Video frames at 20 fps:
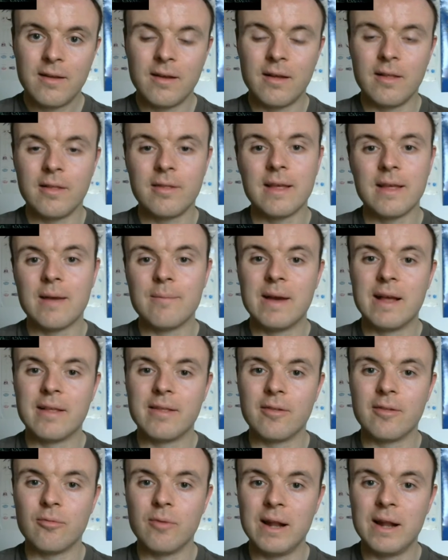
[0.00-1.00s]
And Sam has
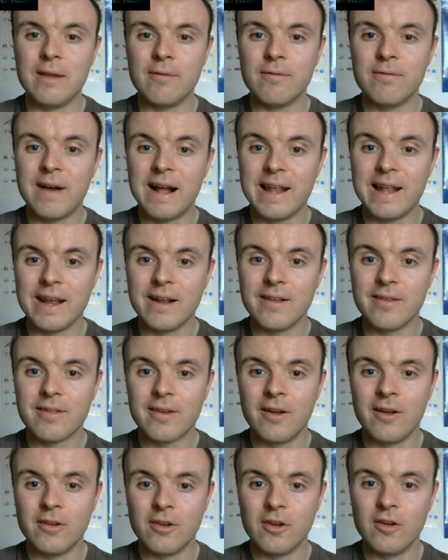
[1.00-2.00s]
this really valiant
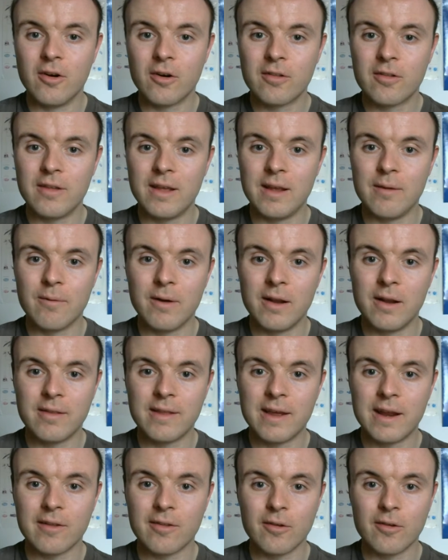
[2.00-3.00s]
underdog scene where he
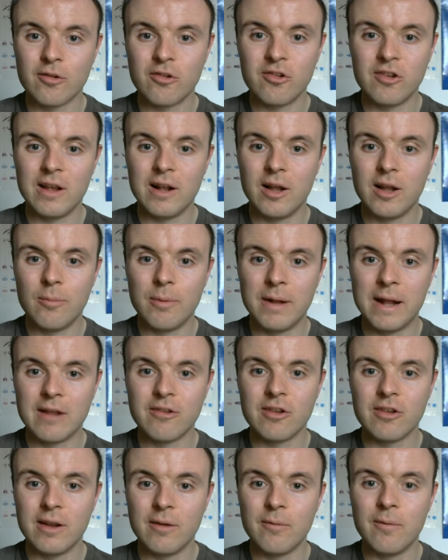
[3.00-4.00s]
takes on Shelob and
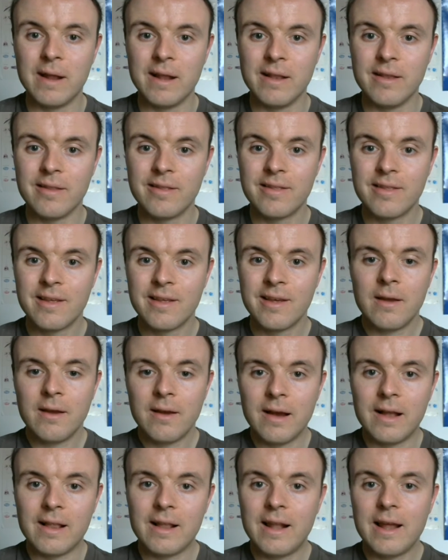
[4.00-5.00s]
actually wins.
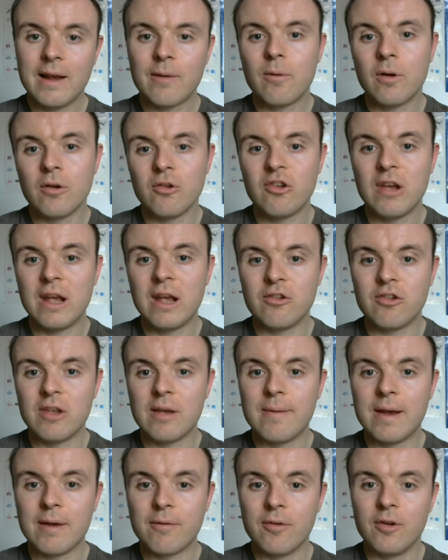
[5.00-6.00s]
And I like one change
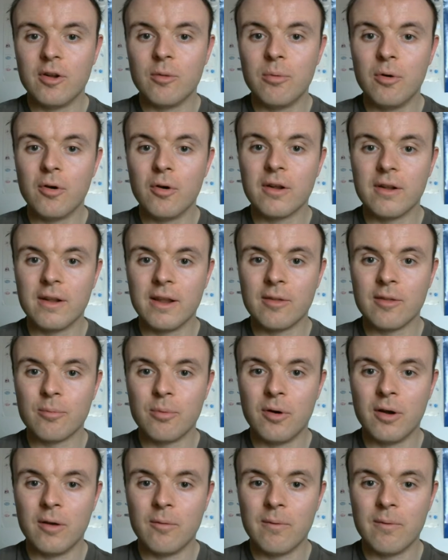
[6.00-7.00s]
they make from the book at this
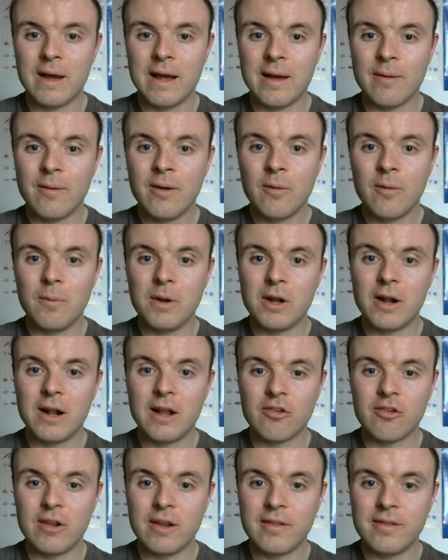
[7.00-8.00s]
point, where we don't
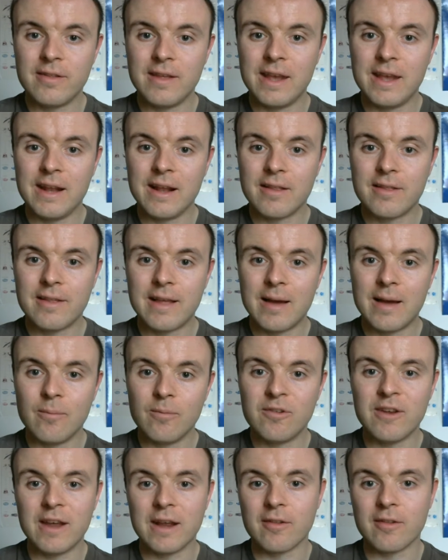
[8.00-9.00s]
actually see that
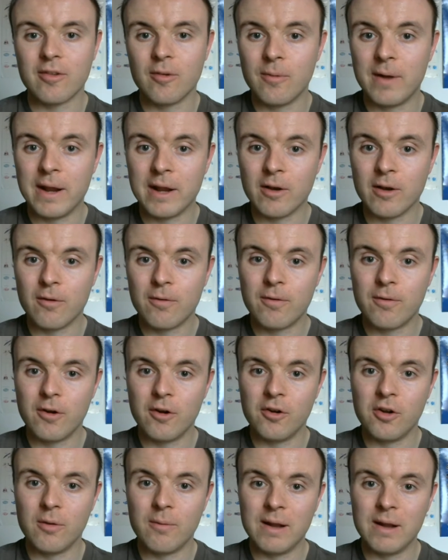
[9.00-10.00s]
Sam takes the ring off
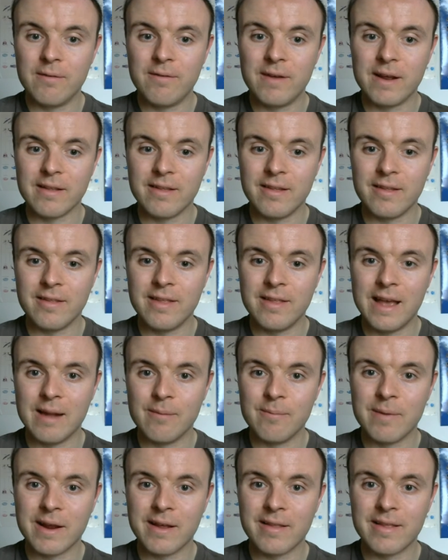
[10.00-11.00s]
Frodo when he thinks he's
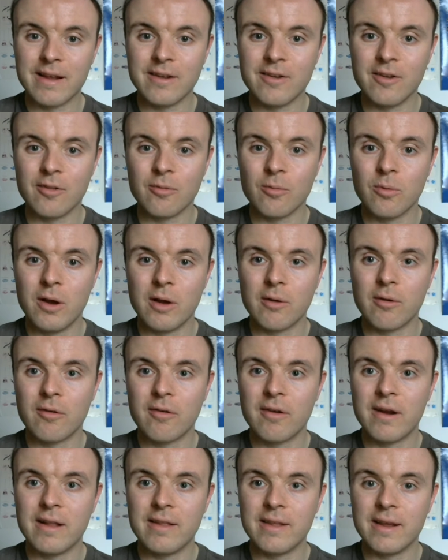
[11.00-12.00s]
dead, because that does work
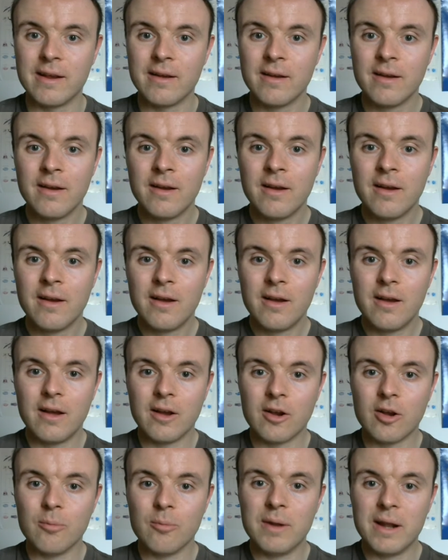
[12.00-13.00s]
with creating
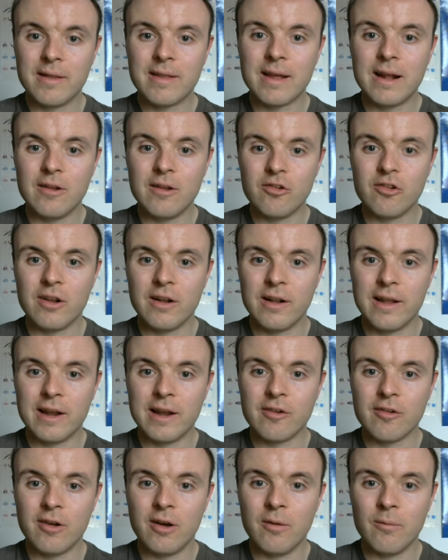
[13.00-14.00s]
a good bit of tension
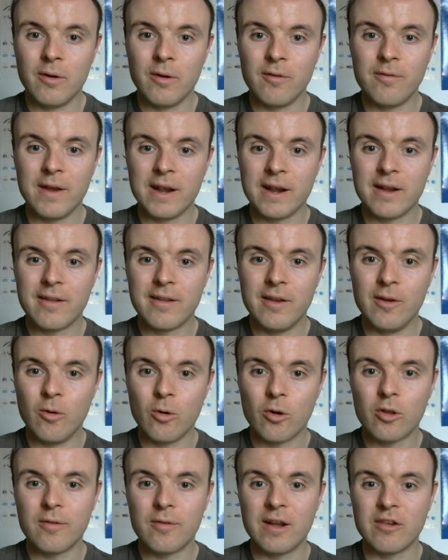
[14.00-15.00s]
later on, where we think the
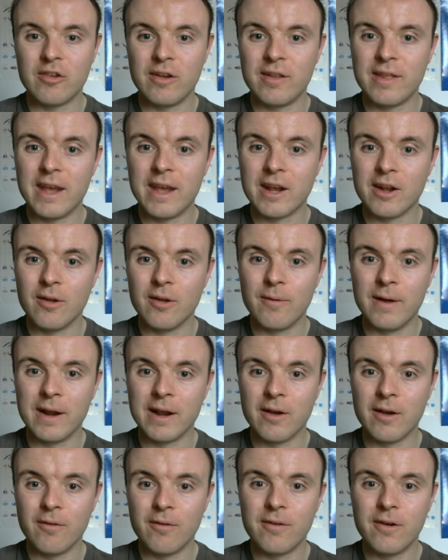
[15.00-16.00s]
orcs have actually taken the
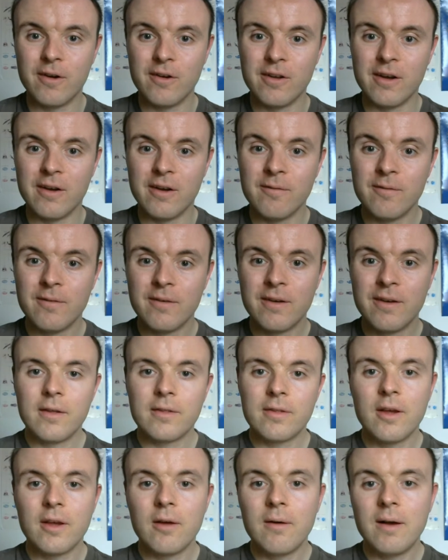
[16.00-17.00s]
ring off Frodo.
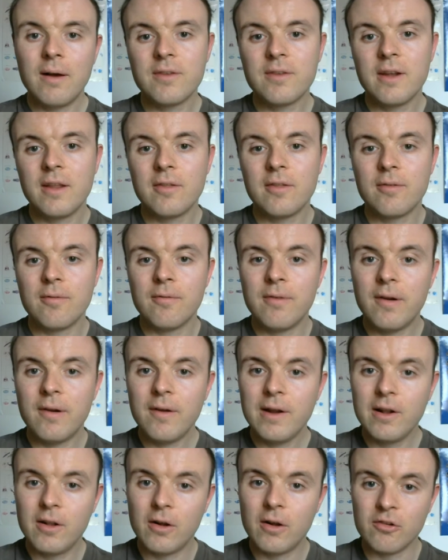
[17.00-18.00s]
So after this
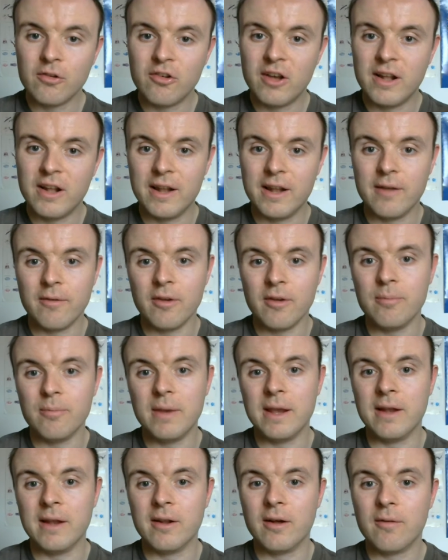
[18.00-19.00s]
very long journey that we've
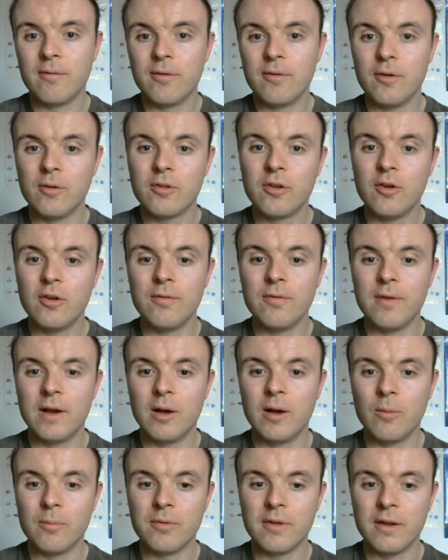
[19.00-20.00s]
been on through 2
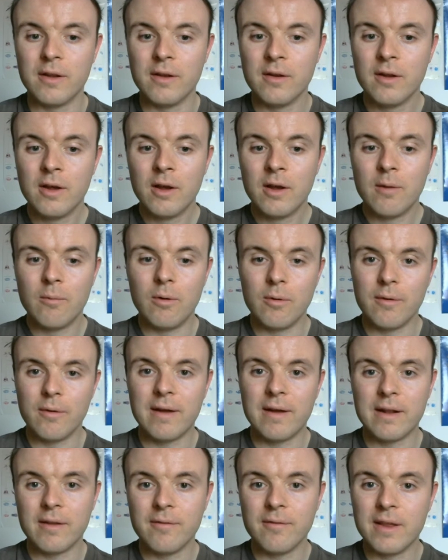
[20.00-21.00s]
films and what we've
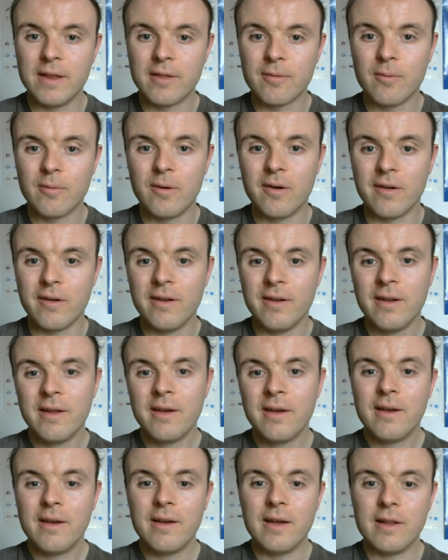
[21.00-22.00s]
had of this one,
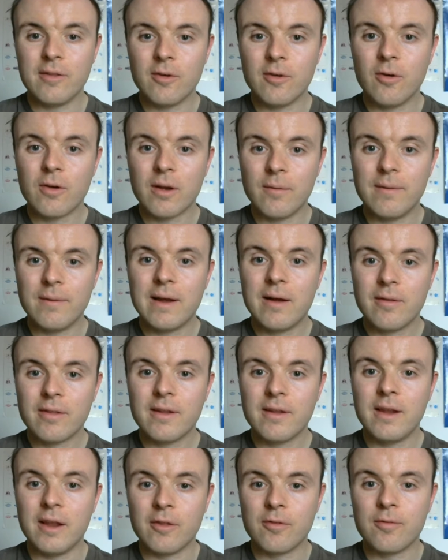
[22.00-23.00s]
it's all come down to
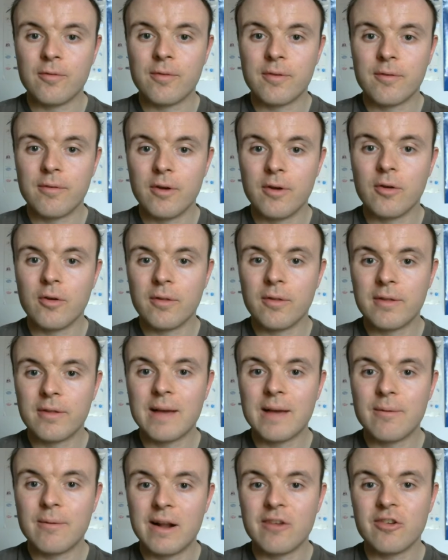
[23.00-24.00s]
this. Frodo and
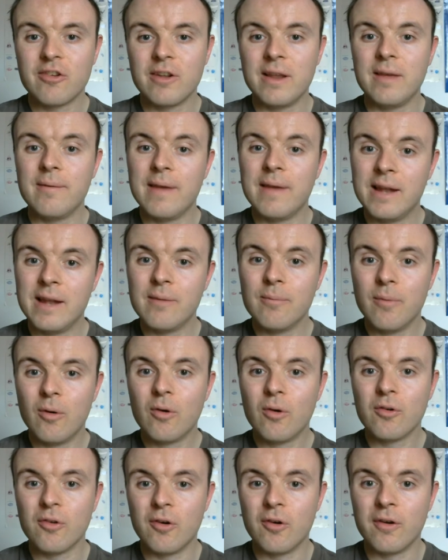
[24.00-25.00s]
Sam are actually in
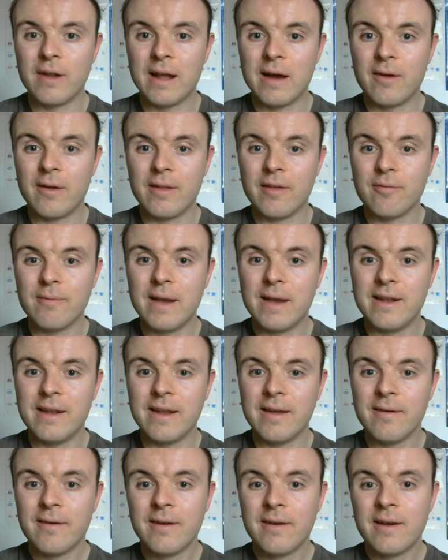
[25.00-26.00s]
Mordor now, they've made
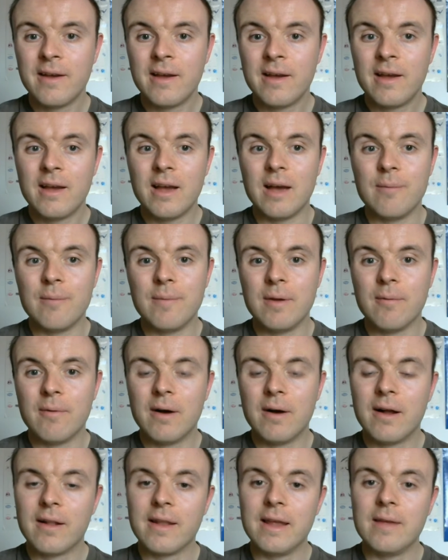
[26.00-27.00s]
it. And
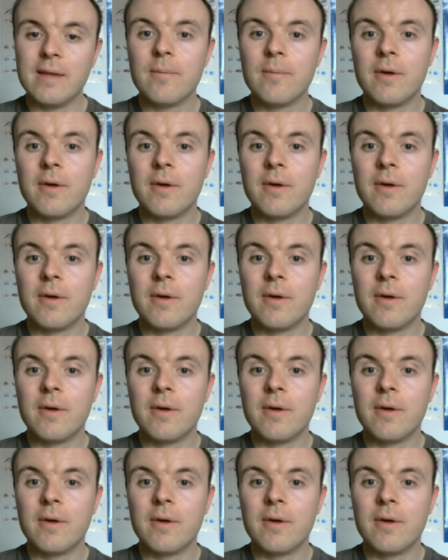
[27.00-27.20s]
meanwhile the